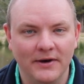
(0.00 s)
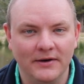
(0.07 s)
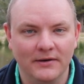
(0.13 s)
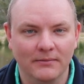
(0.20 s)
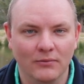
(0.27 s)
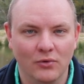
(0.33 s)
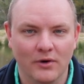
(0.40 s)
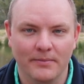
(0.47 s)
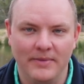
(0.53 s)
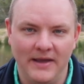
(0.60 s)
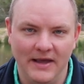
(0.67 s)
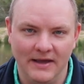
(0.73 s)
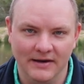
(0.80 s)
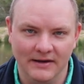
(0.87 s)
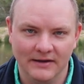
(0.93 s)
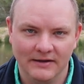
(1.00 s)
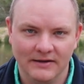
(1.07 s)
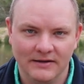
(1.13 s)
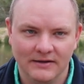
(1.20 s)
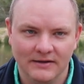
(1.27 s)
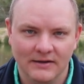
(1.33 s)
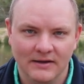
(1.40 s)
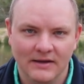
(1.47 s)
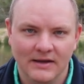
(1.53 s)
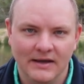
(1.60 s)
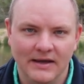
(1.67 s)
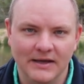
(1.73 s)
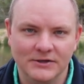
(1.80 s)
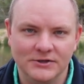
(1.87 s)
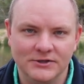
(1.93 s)
put into more panic
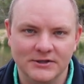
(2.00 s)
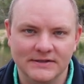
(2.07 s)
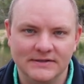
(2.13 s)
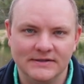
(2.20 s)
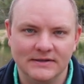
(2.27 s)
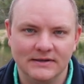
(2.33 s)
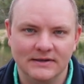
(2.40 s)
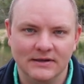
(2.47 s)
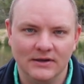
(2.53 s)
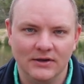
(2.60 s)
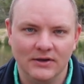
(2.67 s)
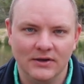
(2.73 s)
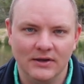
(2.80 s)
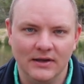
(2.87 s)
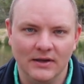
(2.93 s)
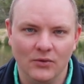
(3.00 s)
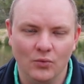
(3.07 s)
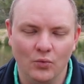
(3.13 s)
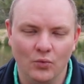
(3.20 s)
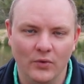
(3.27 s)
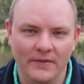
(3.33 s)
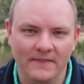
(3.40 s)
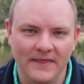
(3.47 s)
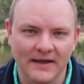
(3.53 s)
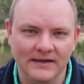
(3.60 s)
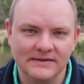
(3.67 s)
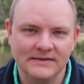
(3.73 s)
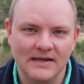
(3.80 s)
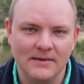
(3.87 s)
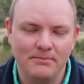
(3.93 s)
it's just when
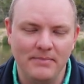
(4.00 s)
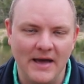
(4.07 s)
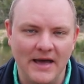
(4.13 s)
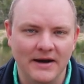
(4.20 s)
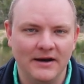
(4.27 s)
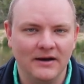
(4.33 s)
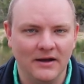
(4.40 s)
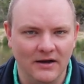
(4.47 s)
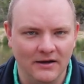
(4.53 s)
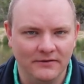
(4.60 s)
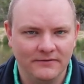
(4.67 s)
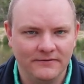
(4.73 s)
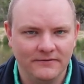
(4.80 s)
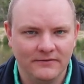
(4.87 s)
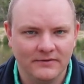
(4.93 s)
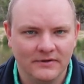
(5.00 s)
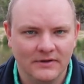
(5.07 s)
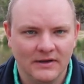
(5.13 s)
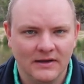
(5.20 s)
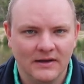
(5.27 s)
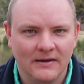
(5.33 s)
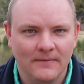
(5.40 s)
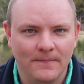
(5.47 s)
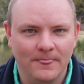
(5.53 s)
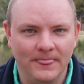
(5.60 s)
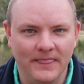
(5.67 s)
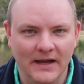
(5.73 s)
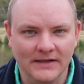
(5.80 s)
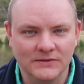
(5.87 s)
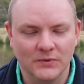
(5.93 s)
things get bad enough,
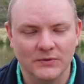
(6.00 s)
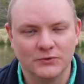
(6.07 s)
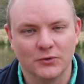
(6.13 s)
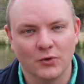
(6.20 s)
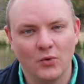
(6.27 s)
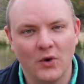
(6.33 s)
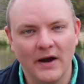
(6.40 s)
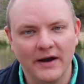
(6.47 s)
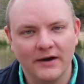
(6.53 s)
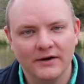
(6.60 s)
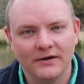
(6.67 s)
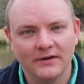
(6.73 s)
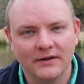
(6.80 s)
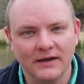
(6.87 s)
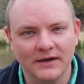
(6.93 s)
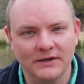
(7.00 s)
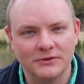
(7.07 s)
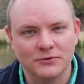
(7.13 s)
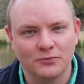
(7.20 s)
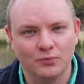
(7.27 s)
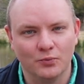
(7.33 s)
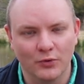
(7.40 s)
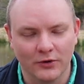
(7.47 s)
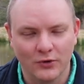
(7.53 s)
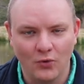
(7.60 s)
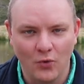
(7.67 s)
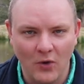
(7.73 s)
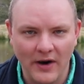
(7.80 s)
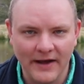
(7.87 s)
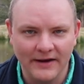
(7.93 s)
that's what's required. It is
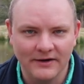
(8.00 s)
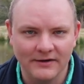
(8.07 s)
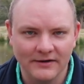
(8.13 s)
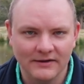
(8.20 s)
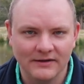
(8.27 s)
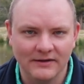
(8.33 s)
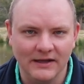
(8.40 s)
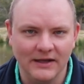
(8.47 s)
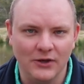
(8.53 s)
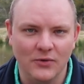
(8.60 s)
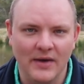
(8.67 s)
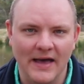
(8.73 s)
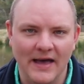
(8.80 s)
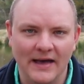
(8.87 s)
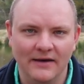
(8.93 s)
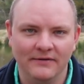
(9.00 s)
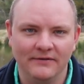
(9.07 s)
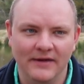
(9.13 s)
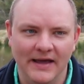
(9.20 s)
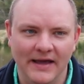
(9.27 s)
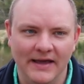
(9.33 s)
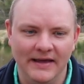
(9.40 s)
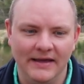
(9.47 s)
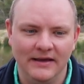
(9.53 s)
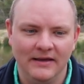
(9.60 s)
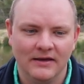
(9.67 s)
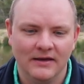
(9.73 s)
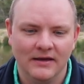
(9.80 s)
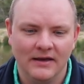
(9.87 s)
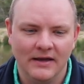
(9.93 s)
required that you have a,
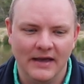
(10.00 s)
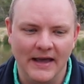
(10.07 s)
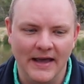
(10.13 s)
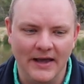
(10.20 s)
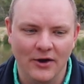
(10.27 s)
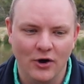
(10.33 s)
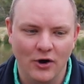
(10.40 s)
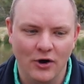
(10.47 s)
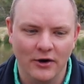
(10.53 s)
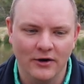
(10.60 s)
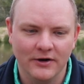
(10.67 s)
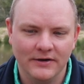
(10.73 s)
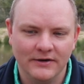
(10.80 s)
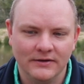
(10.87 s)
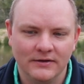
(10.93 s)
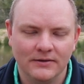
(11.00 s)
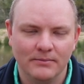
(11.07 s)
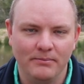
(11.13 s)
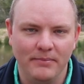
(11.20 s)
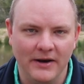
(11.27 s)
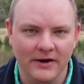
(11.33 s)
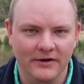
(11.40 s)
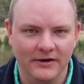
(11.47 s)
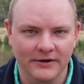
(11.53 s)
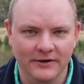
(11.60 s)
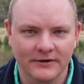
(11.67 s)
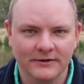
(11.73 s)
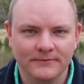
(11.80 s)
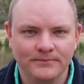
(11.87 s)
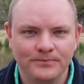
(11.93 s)
a hard
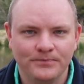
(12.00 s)
barrier